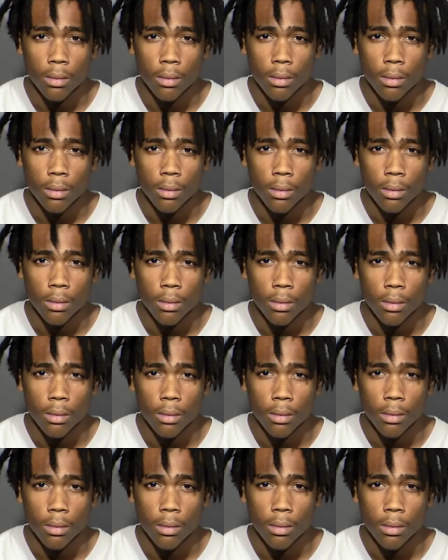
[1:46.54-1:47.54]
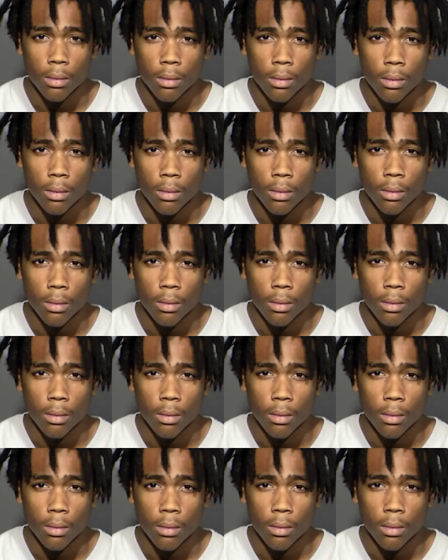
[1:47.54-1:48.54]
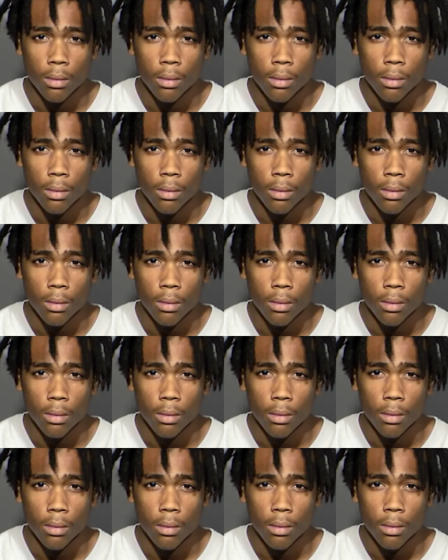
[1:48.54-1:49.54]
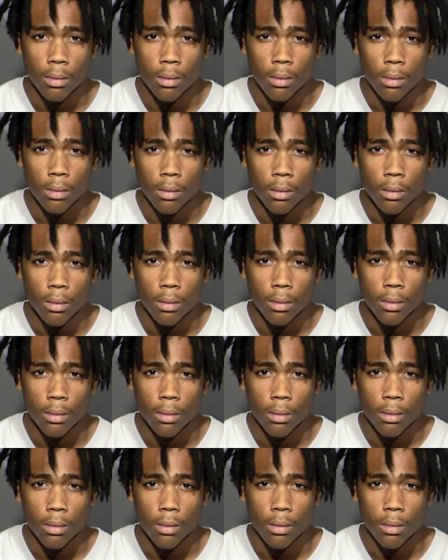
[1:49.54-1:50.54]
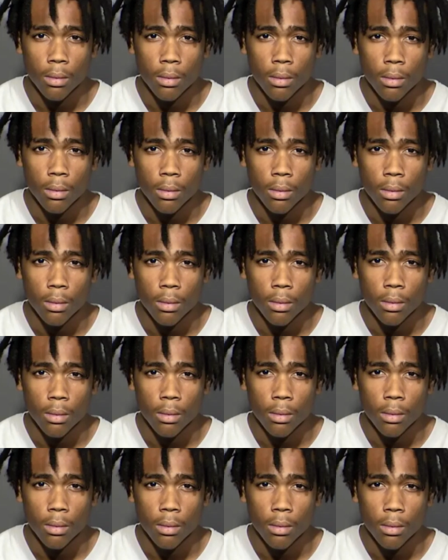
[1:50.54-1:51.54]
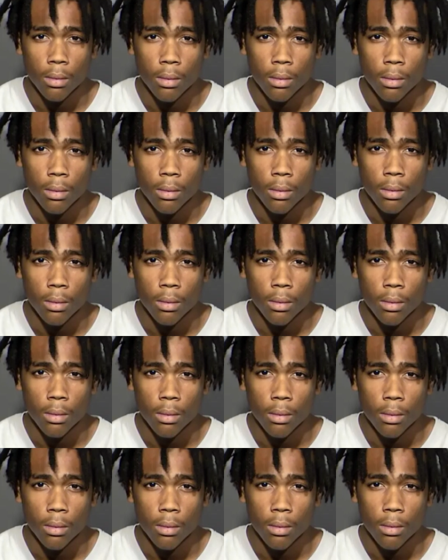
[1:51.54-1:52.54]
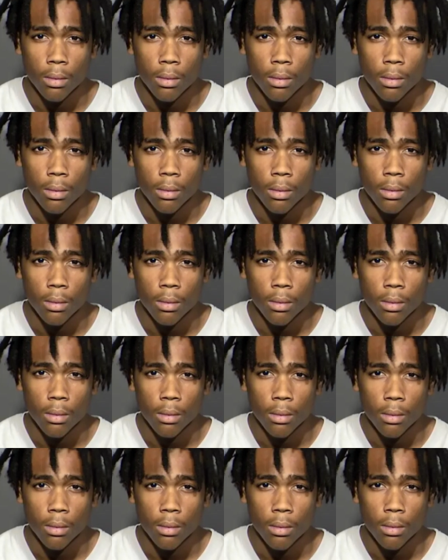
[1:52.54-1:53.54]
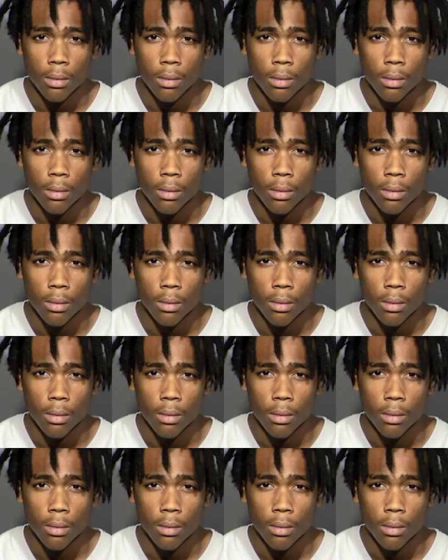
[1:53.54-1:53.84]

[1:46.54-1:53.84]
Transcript: (not speaking)